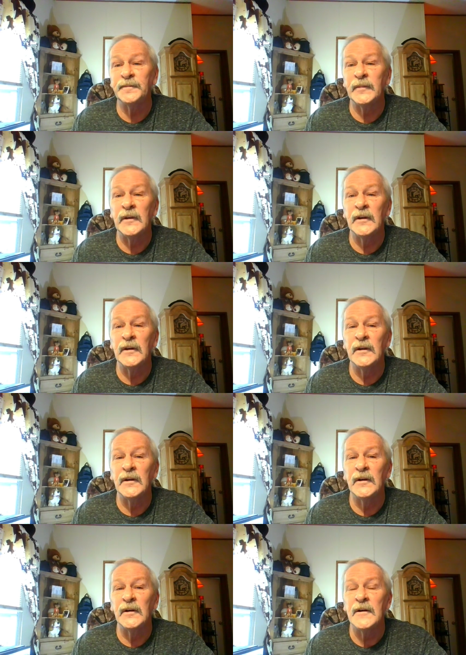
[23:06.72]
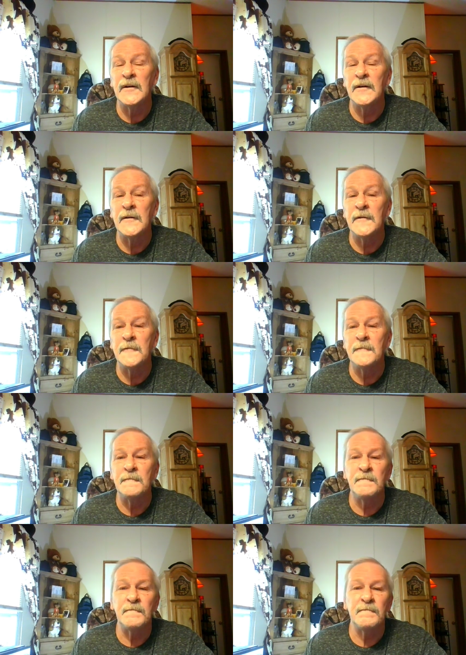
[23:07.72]

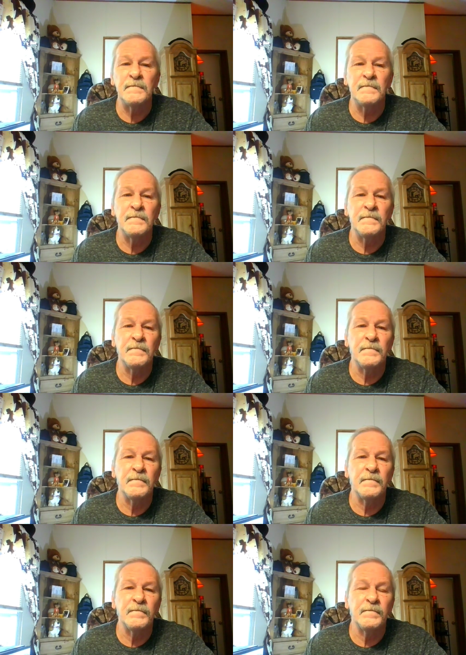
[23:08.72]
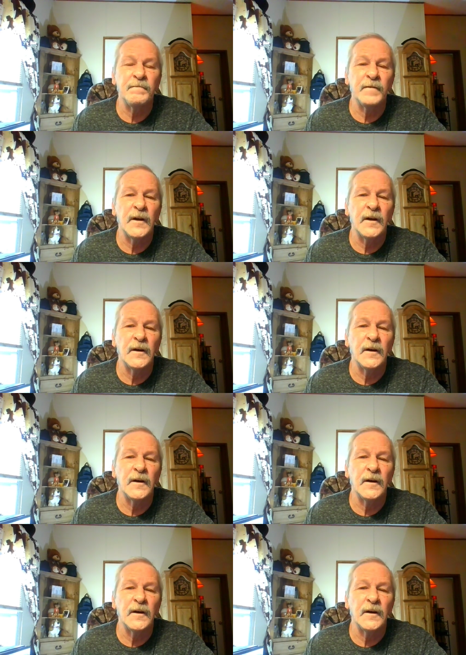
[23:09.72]
No one is speaking in this clip.